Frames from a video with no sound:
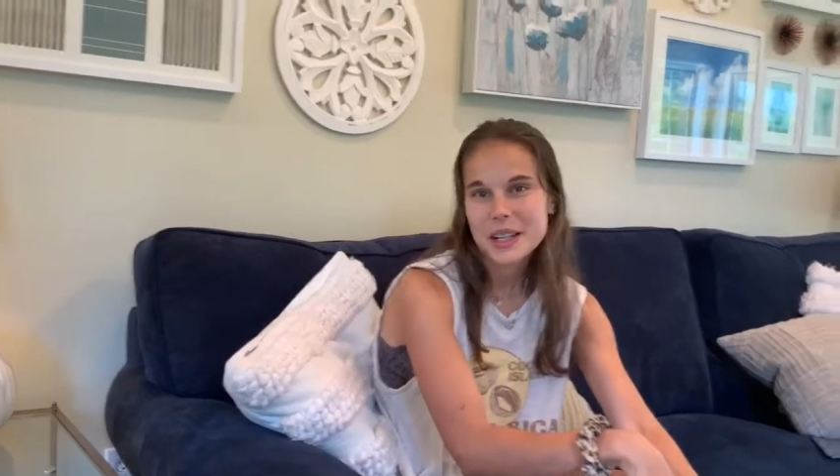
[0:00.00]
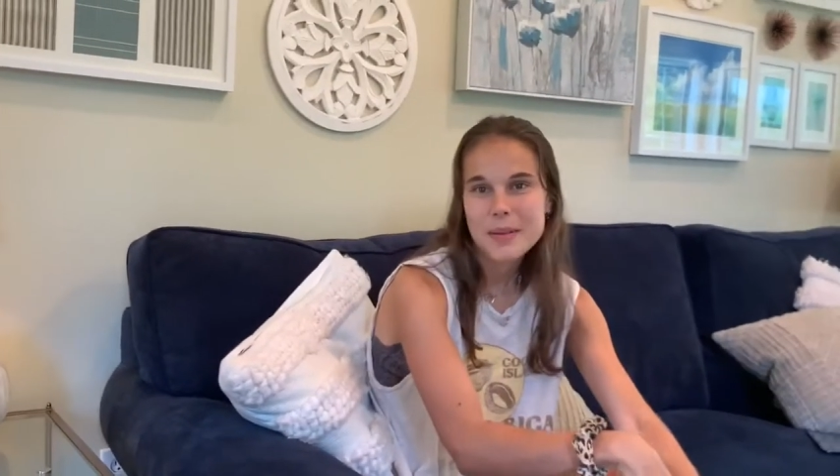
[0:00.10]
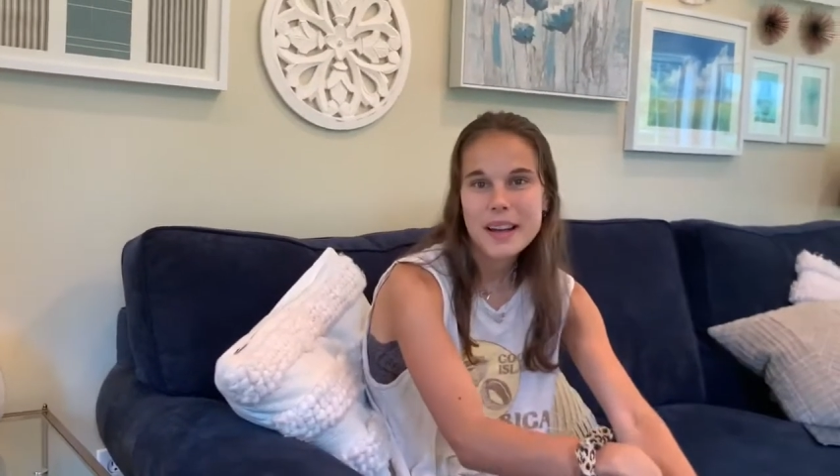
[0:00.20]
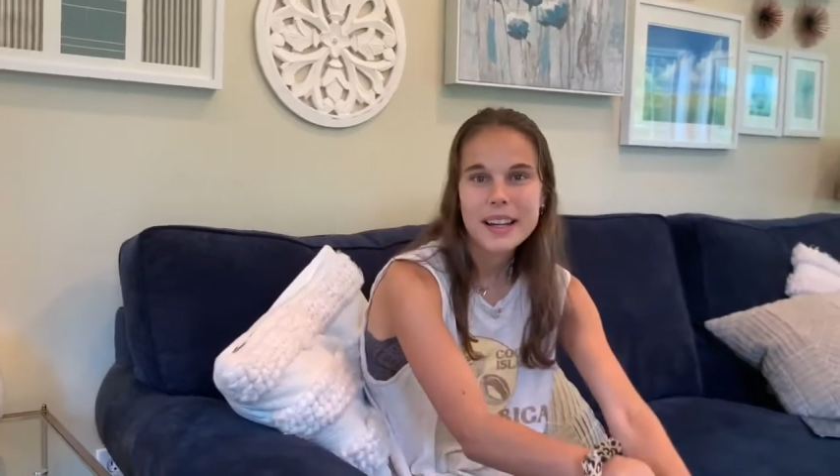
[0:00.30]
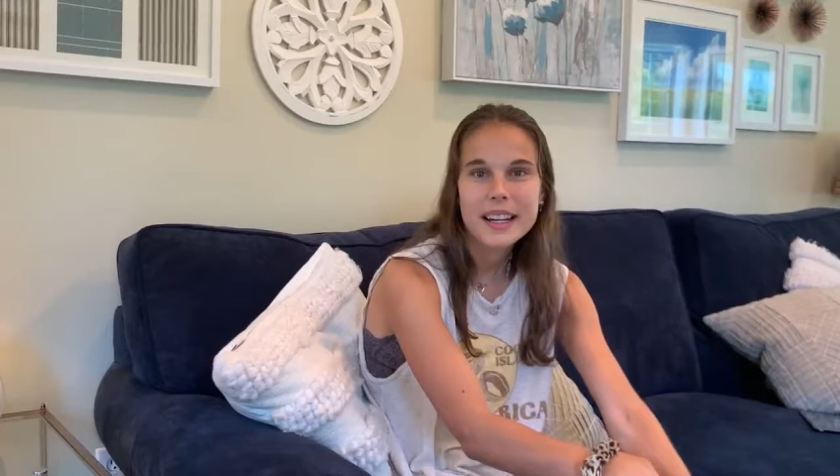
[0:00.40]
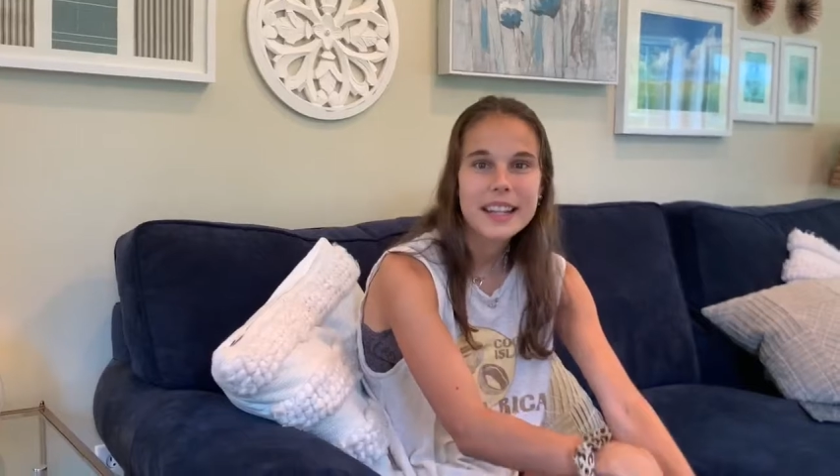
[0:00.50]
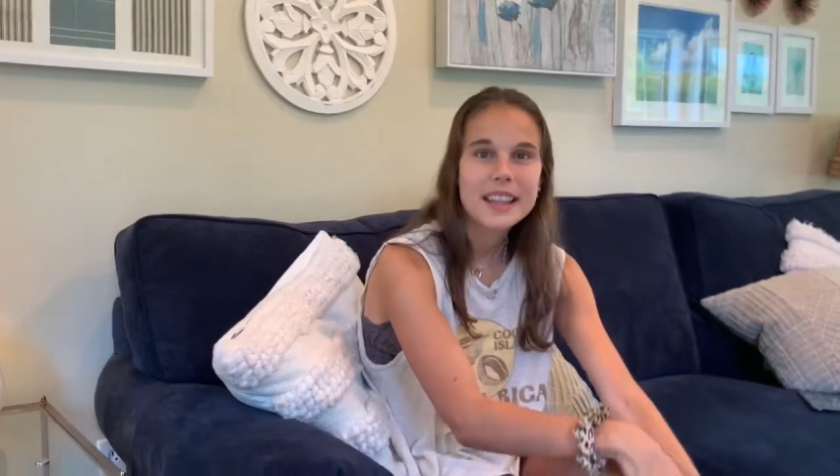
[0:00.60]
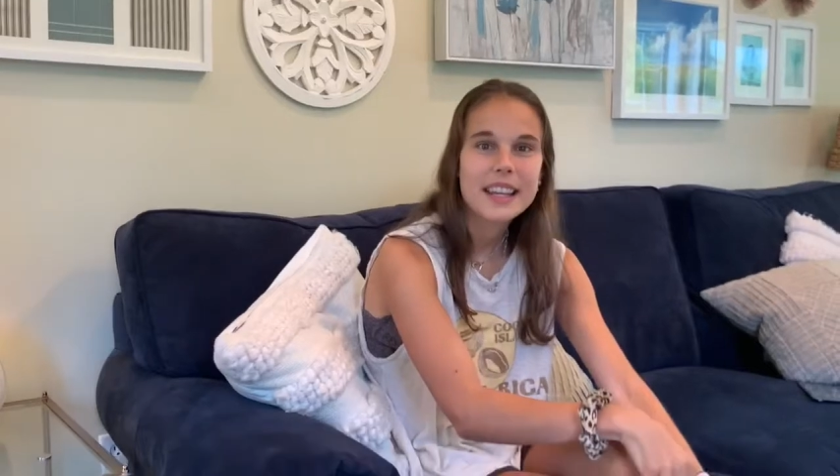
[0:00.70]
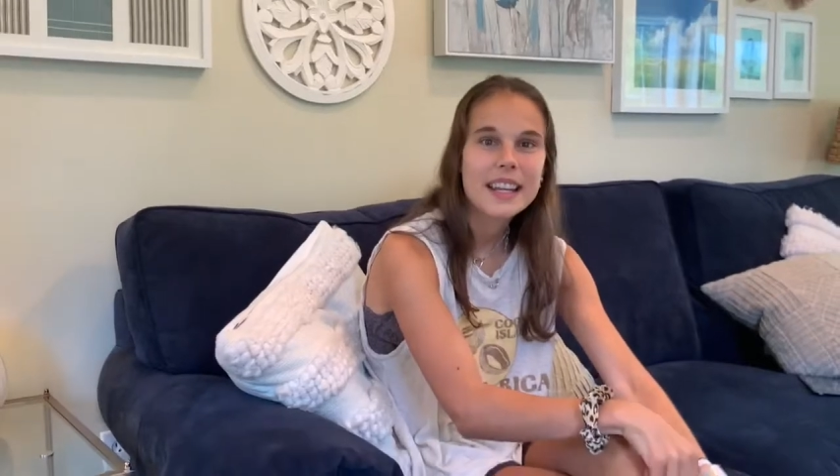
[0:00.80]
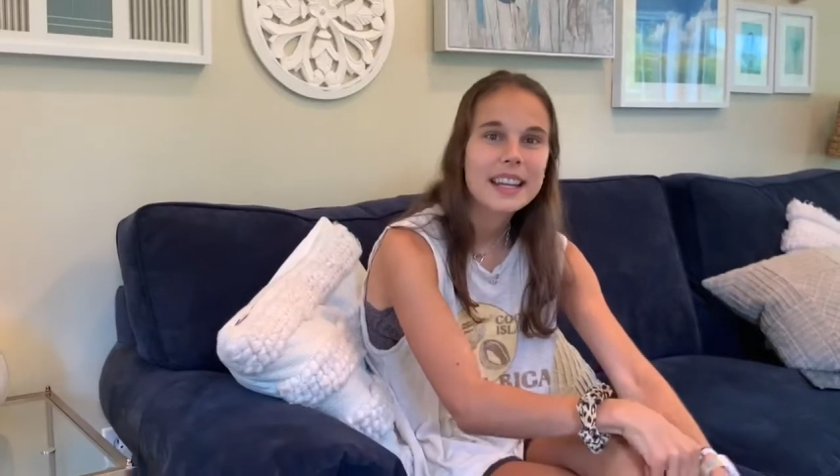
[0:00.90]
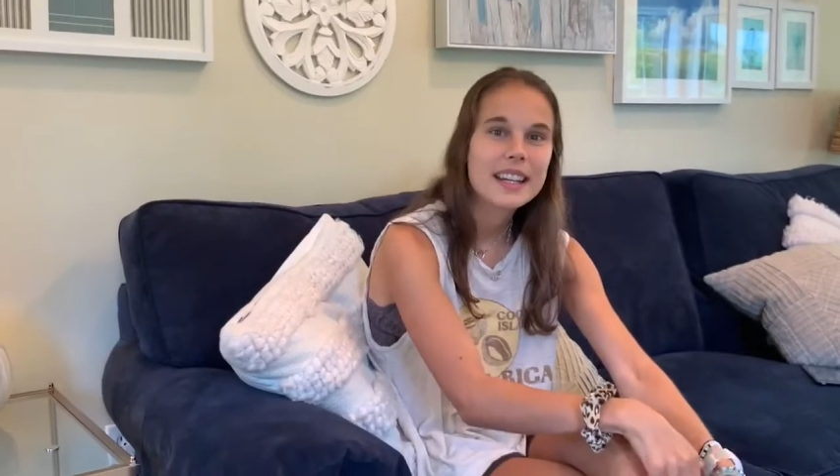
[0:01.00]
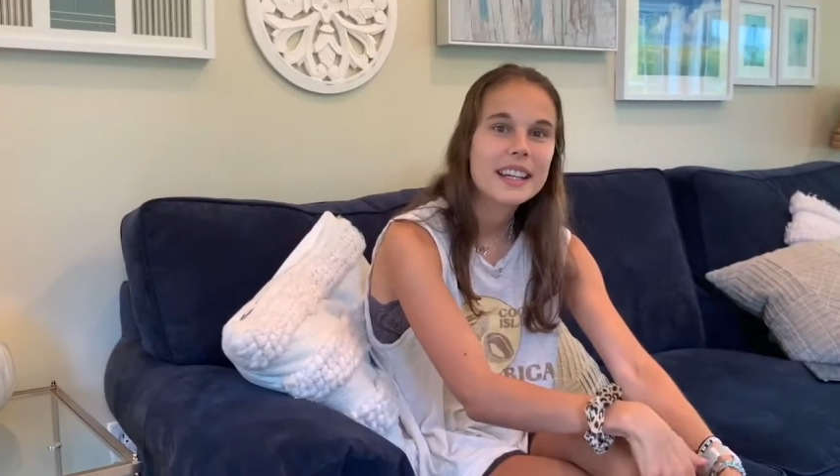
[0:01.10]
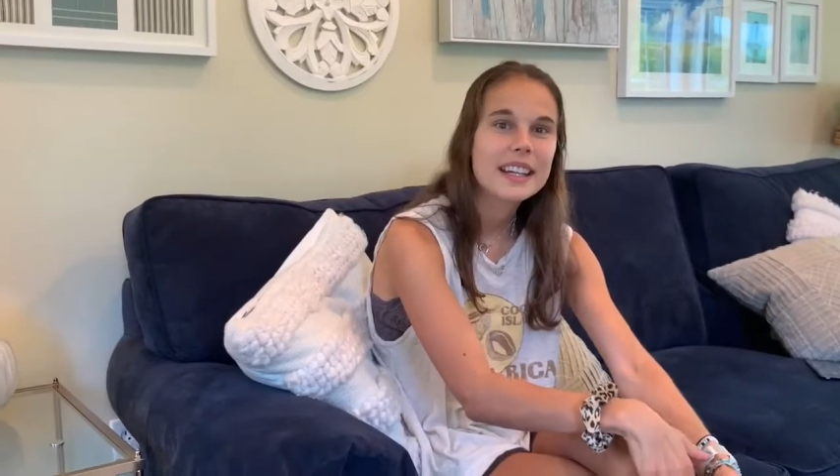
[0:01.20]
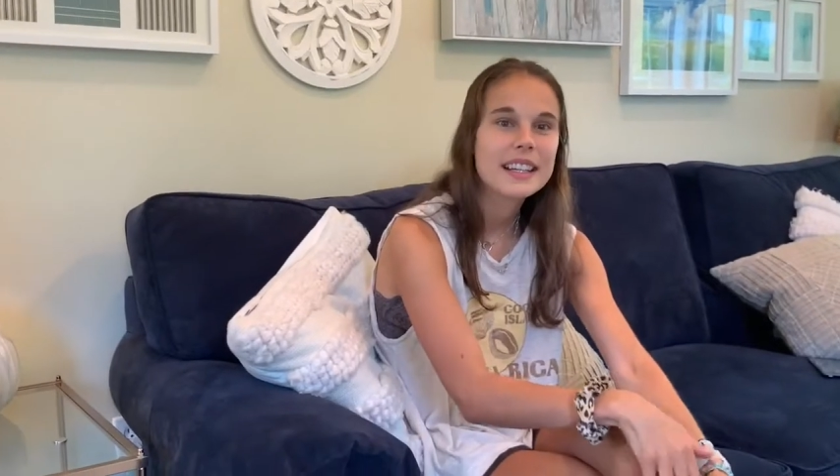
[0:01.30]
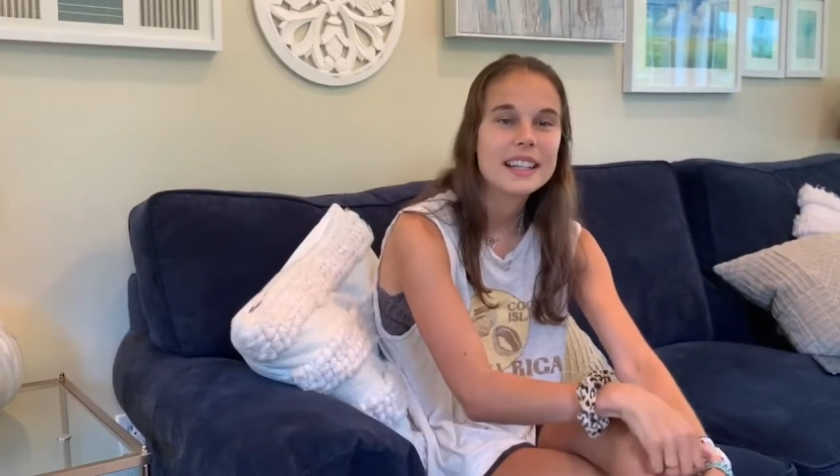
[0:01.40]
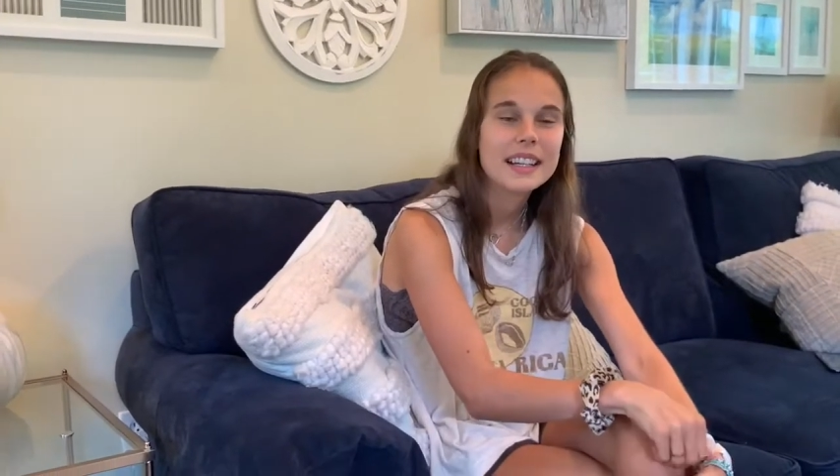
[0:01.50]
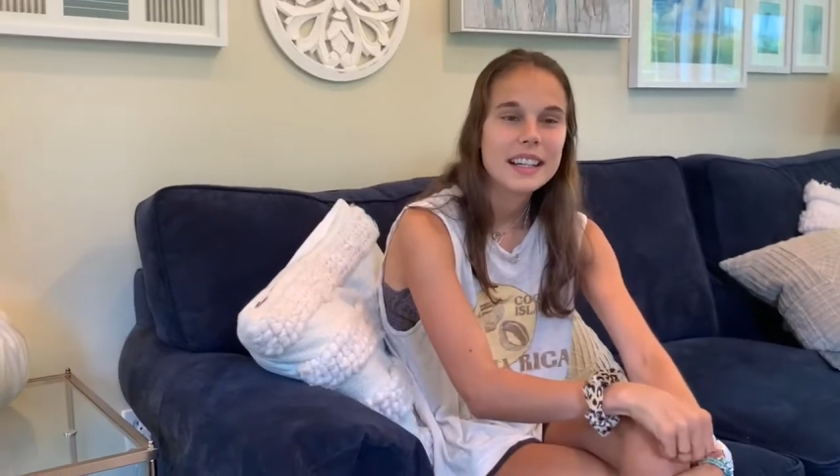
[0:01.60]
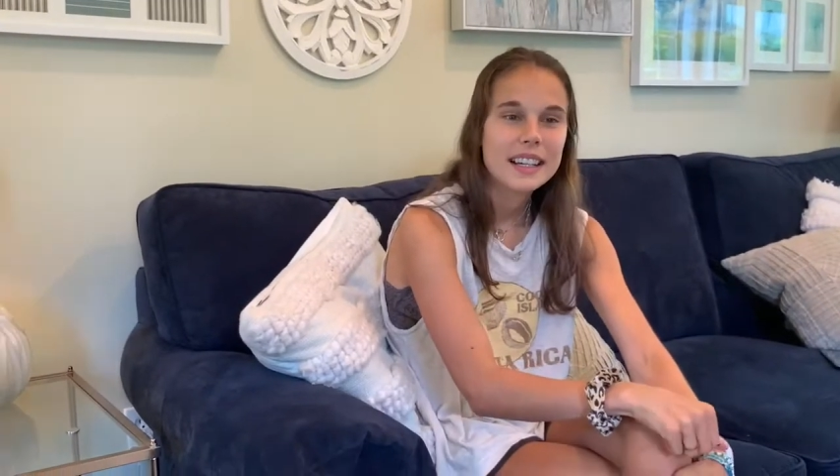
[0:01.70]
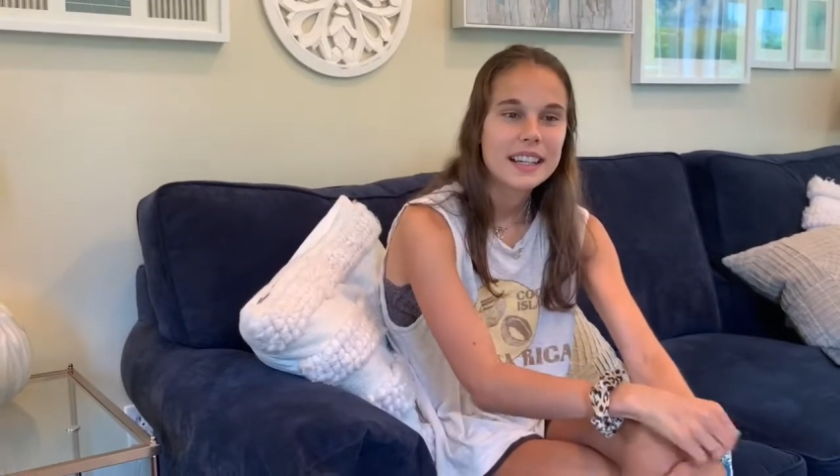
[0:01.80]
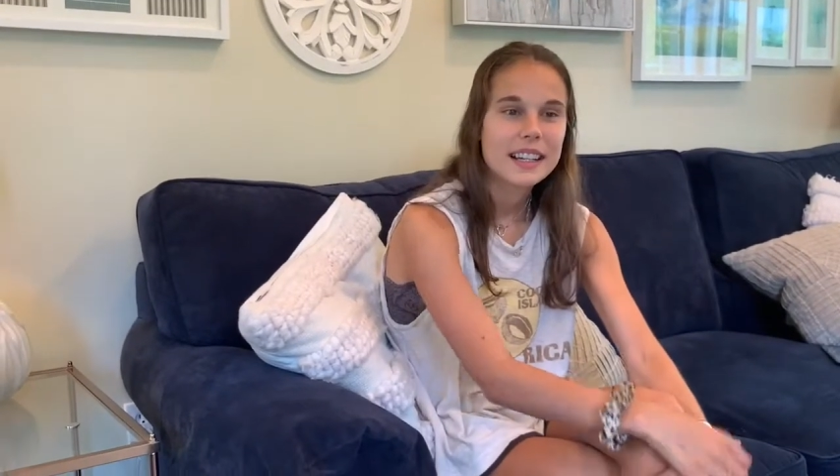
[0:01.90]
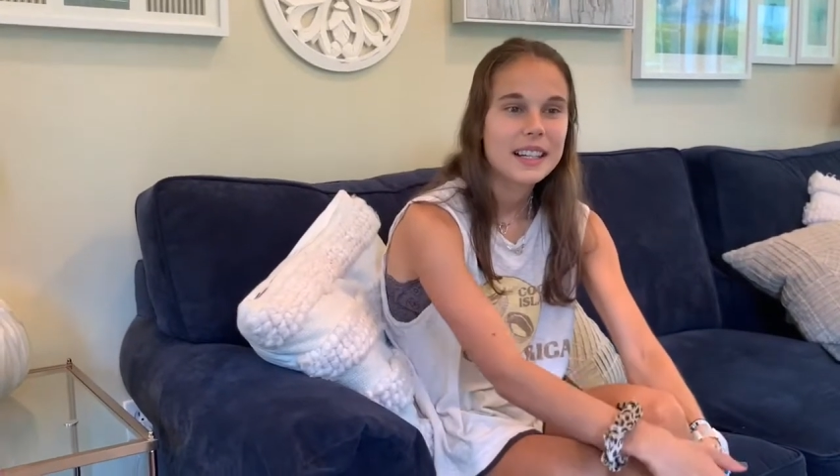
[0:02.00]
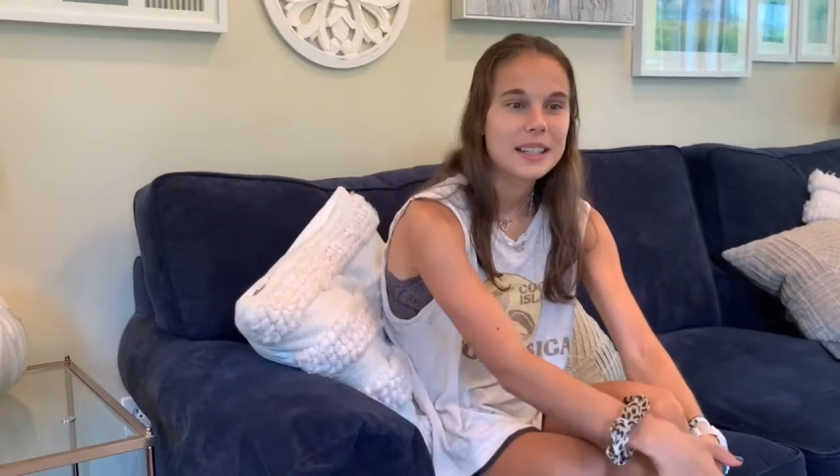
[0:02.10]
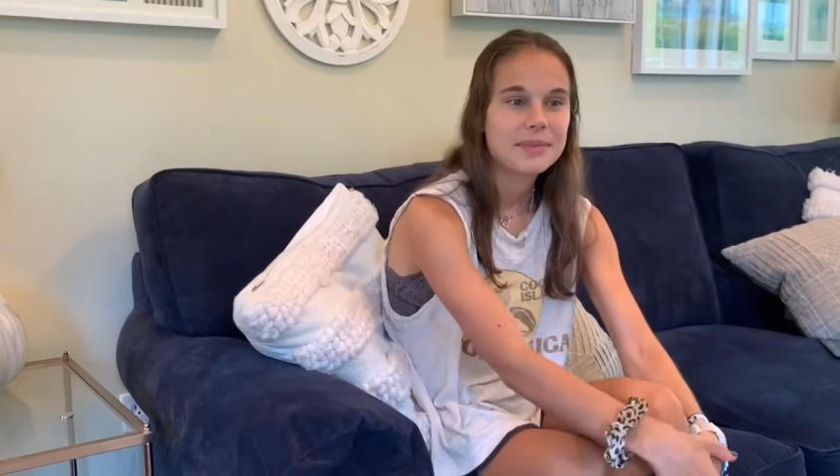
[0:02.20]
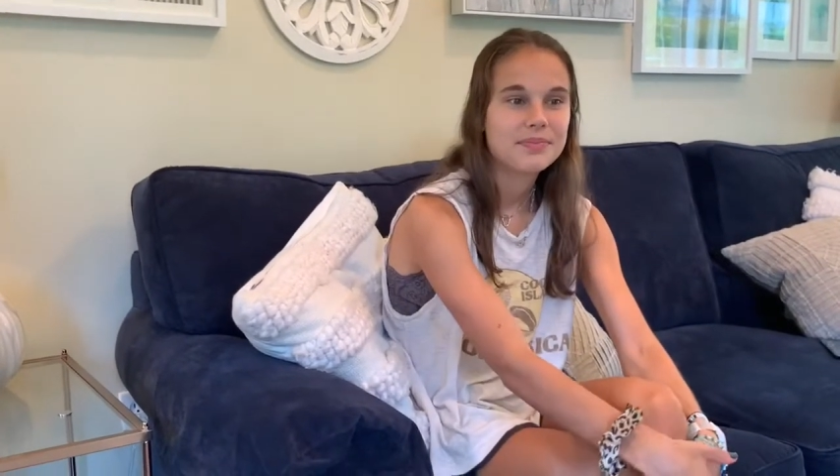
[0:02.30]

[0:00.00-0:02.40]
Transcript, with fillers: about anything and um,